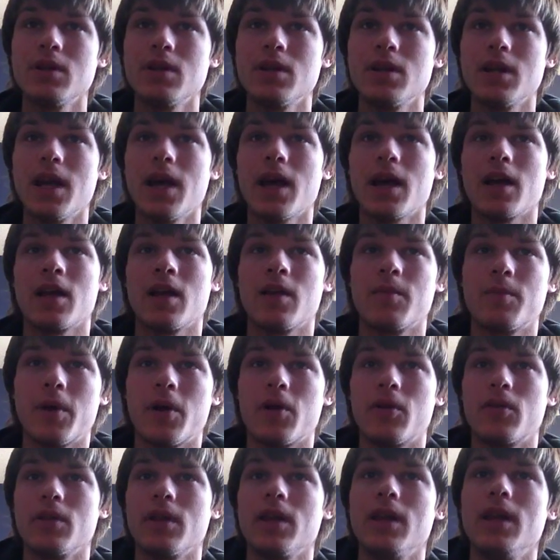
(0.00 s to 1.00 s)
yeah,
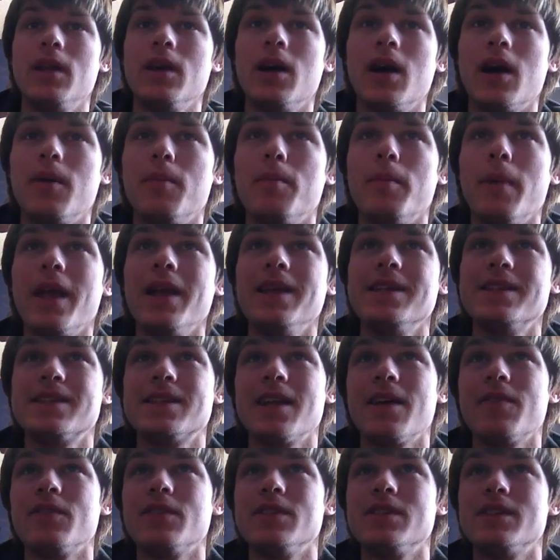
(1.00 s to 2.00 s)
apparently uh, May
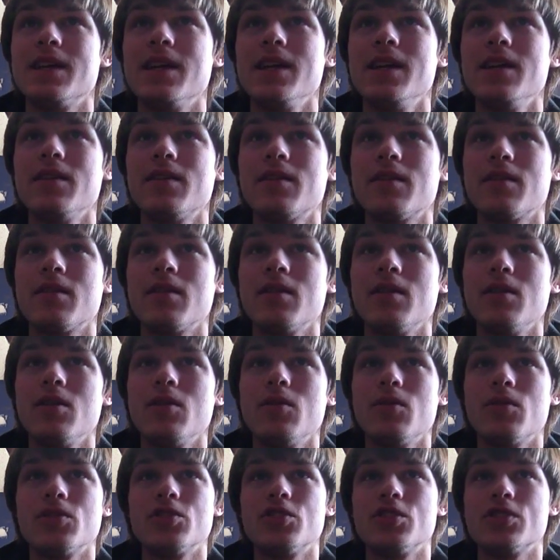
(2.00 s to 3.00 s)
17th.
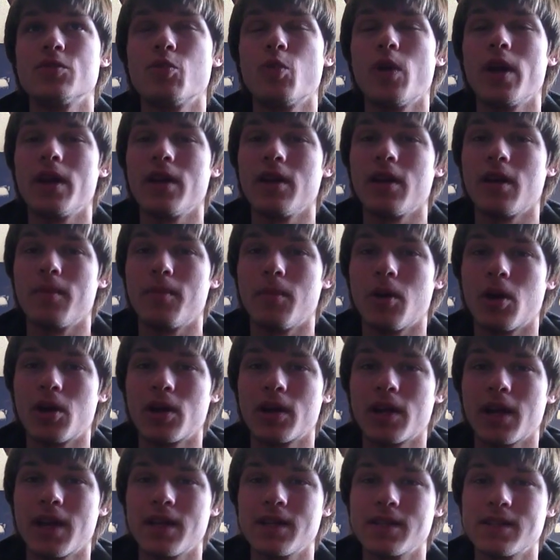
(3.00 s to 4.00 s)
We're just waiting on
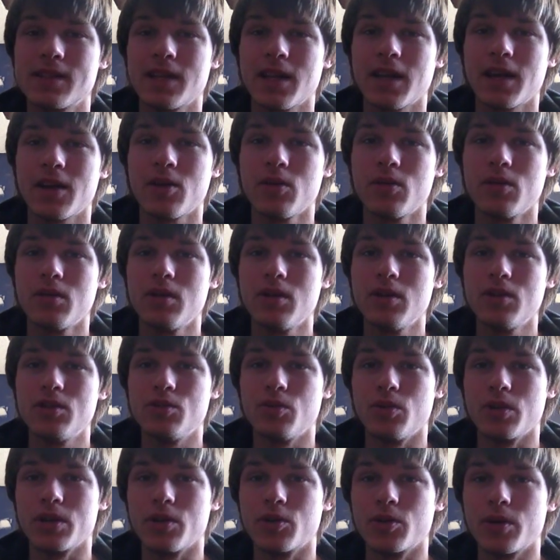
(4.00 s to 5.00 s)
Marquez now
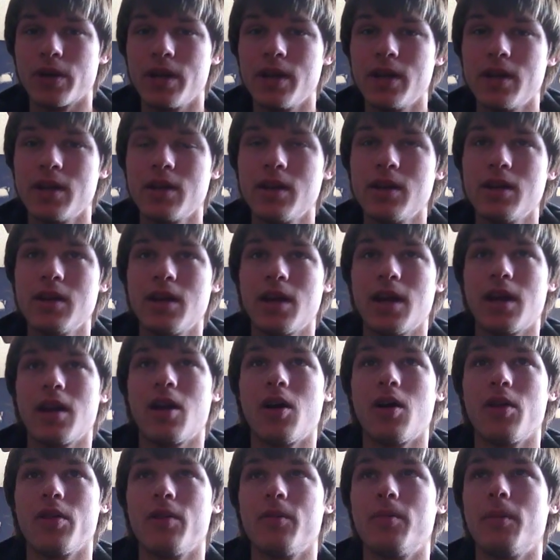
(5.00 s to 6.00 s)
to agree and
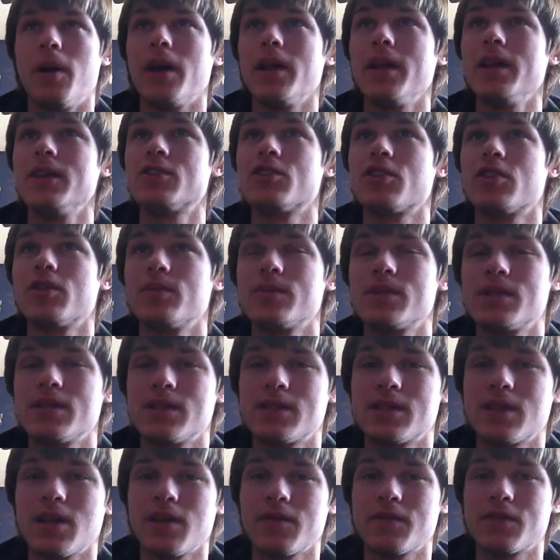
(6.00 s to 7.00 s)
all the money terms and
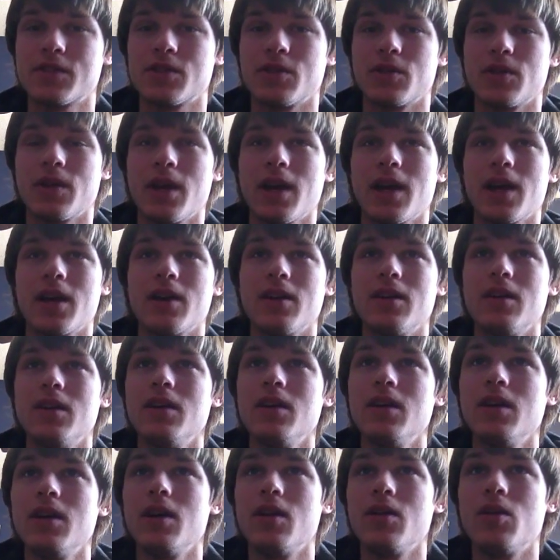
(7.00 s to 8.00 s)
stuff. So yeah,
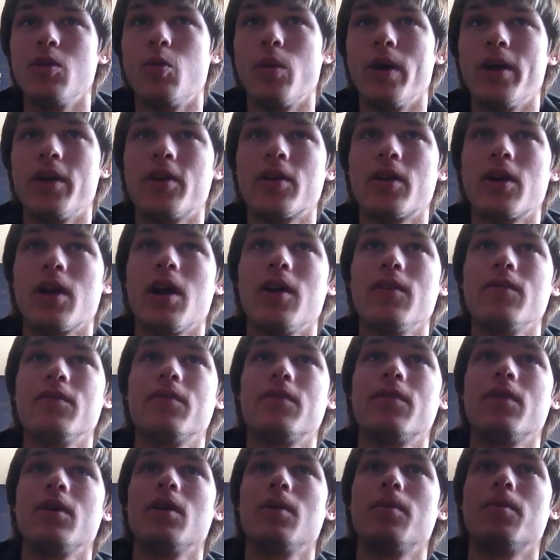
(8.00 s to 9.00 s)
the winner of
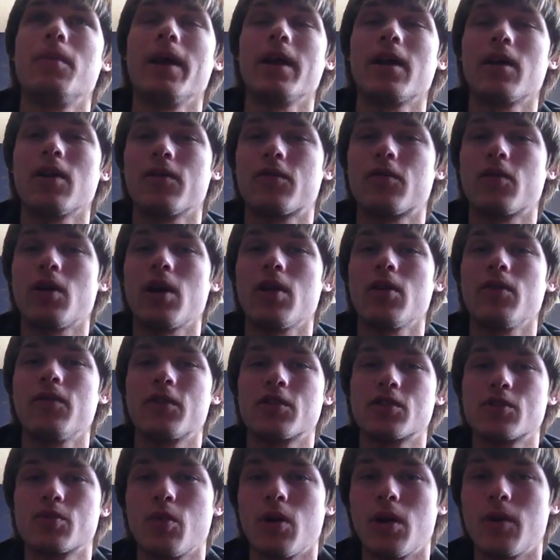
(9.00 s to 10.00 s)
Mike Alvarado
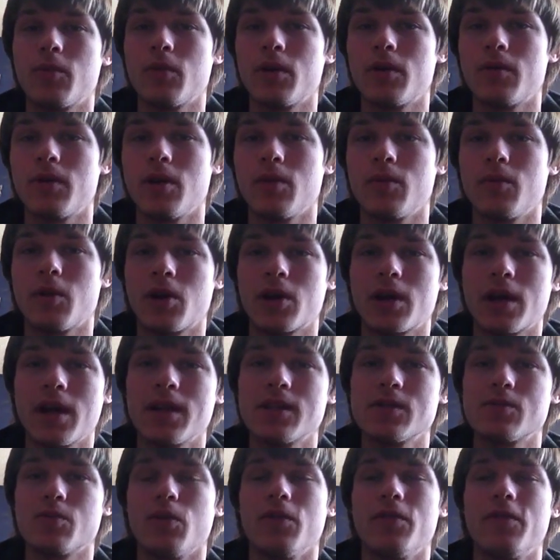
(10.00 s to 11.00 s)
versus Juan Manuel
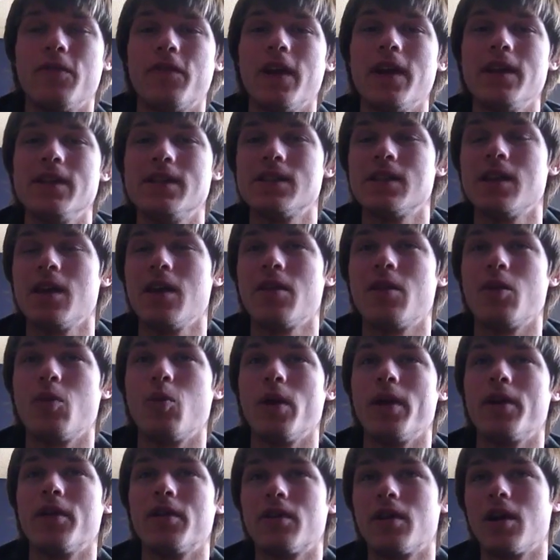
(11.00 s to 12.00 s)
Marquez will face the
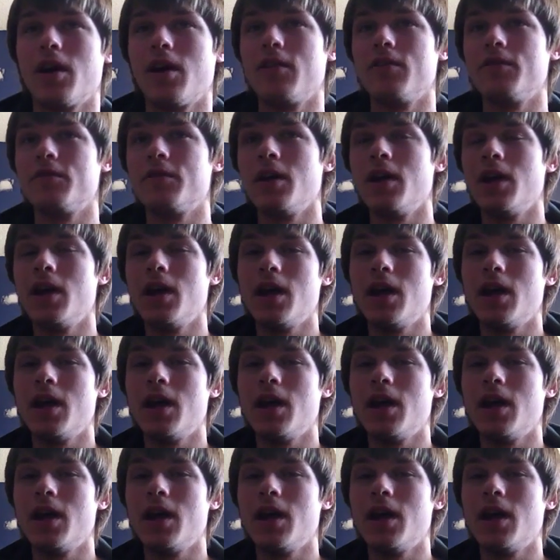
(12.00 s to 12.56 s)
winner of